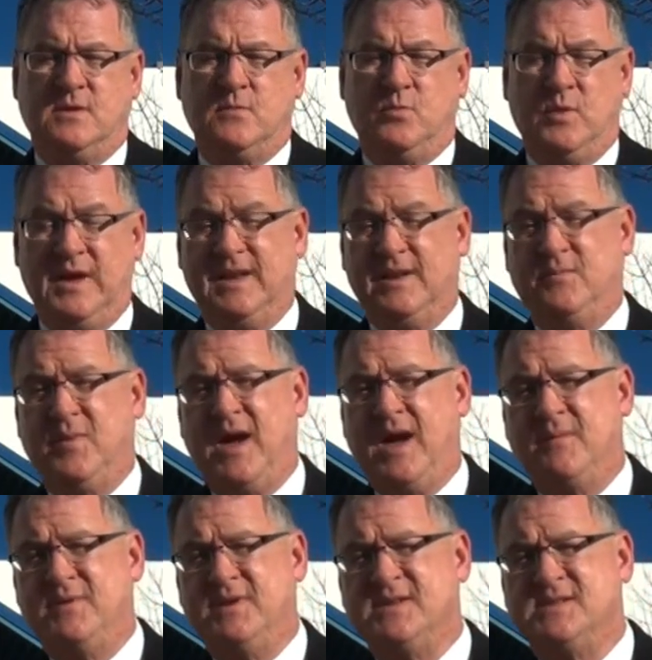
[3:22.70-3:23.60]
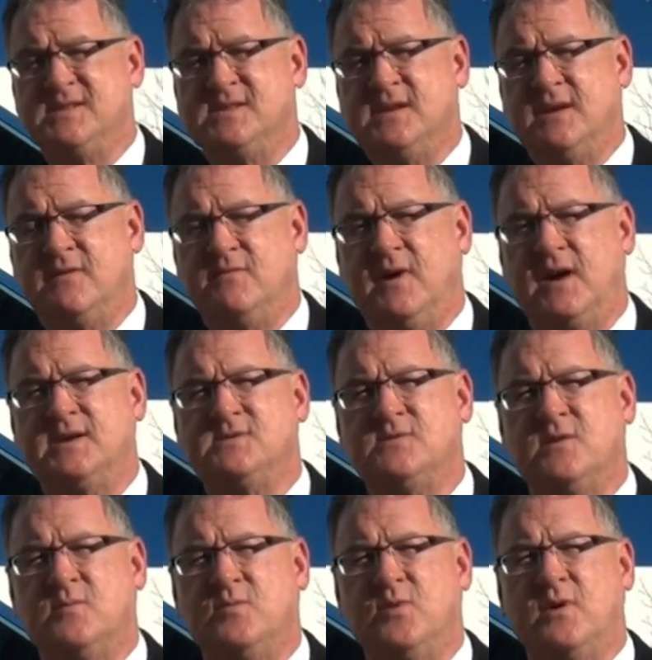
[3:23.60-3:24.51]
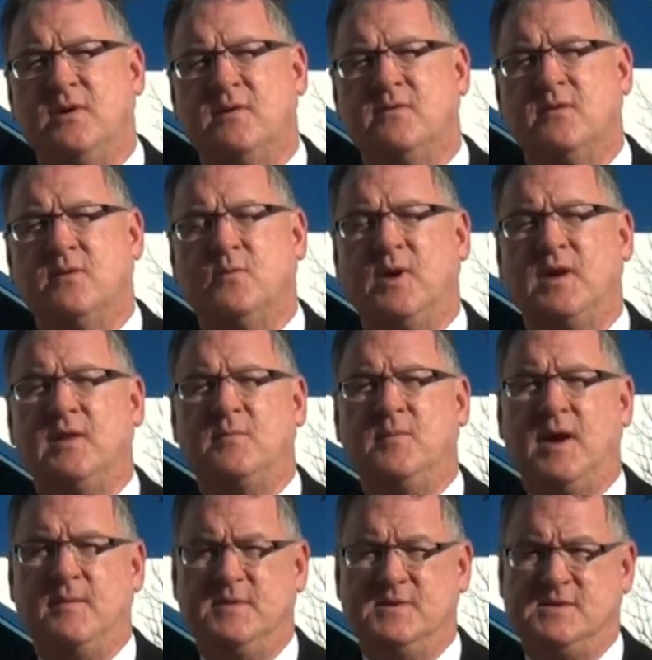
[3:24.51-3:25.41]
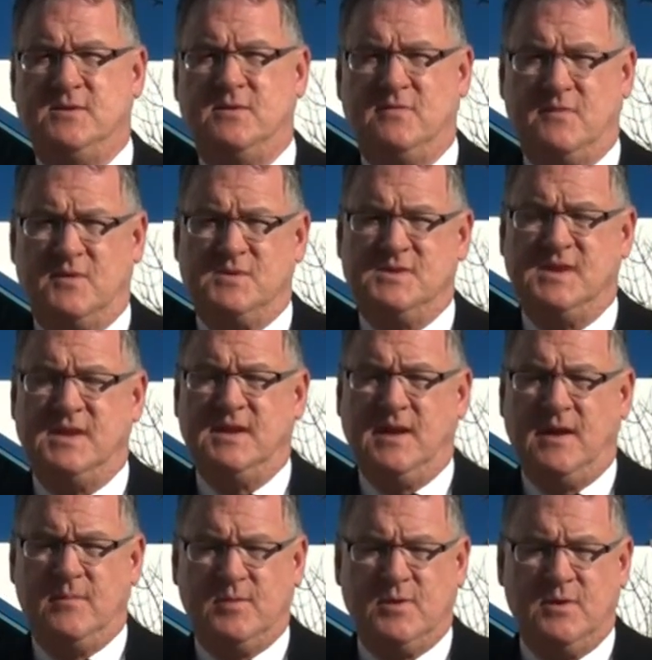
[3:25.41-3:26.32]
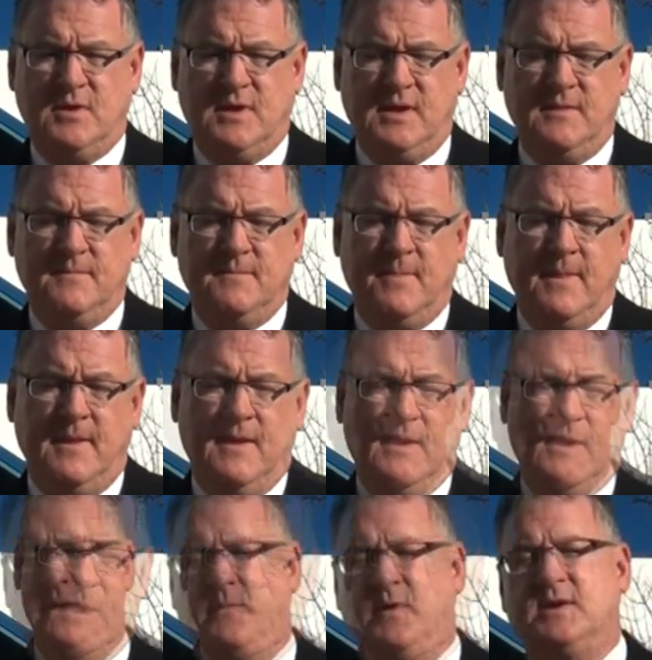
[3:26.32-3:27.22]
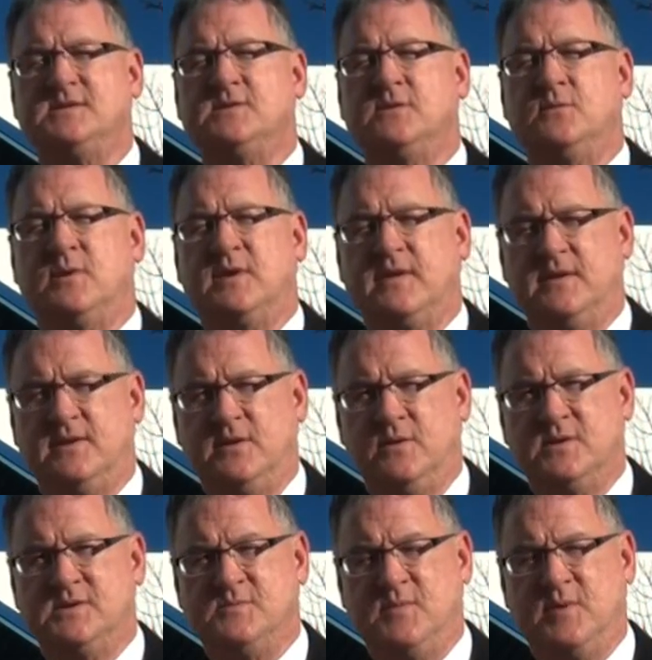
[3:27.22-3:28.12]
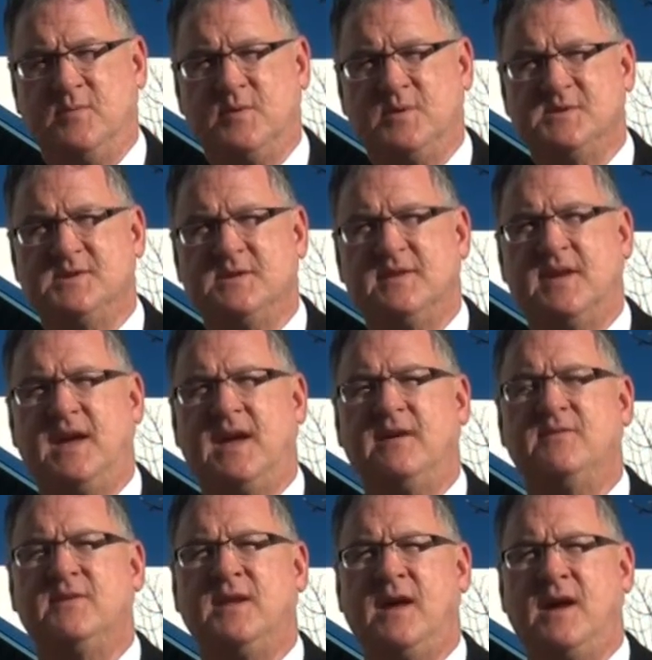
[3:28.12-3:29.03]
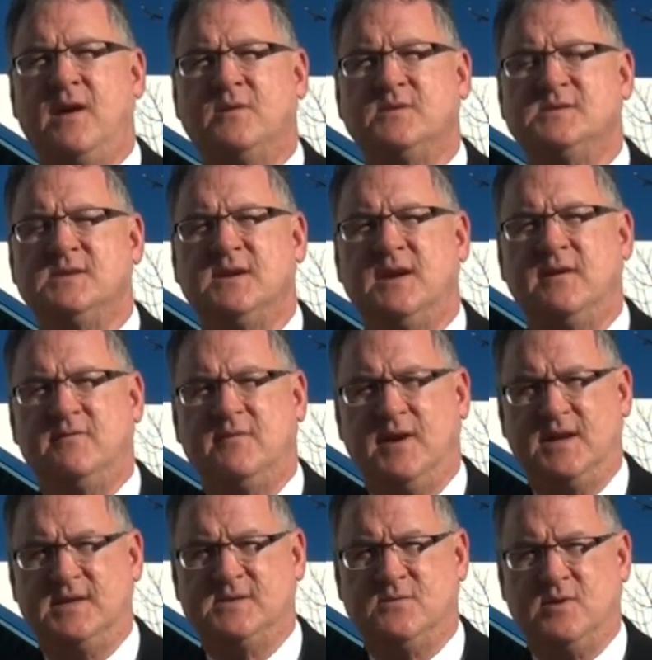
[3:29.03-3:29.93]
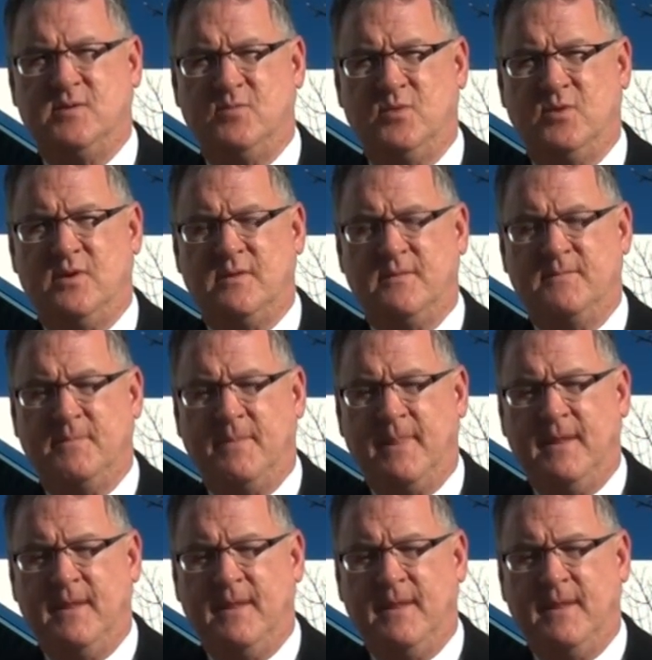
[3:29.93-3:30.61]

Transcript: on Wayland Baptist Advisory Board for Wayland Baptist University in Albuquerque. I'm also one of the newest members of the Haven House Advisory Board.